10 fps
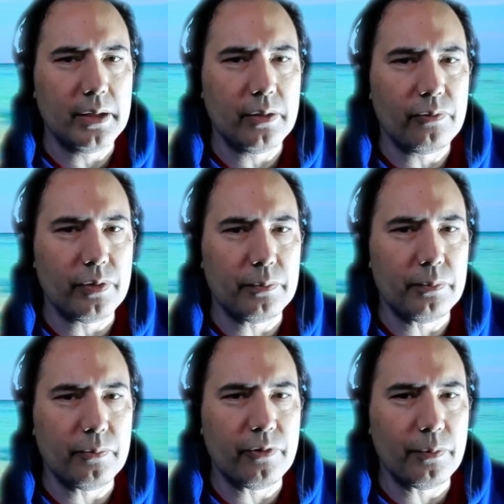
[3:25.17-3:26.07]

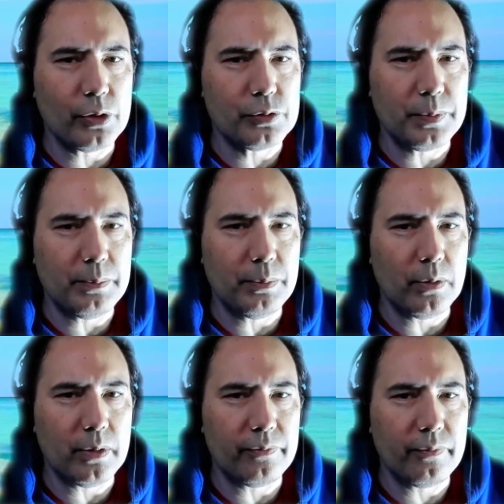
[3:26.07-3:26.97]
for most
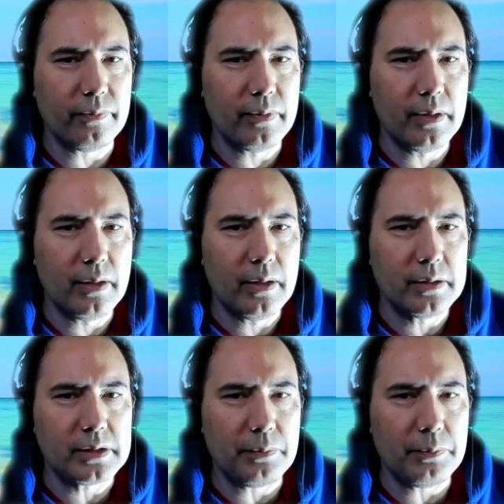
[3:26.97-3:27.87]
people, it's
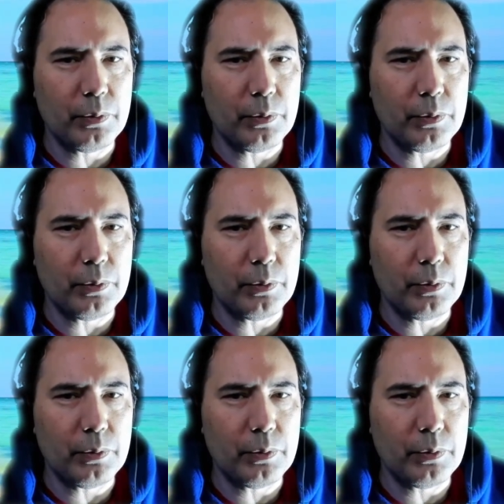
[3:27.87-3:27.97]
going to be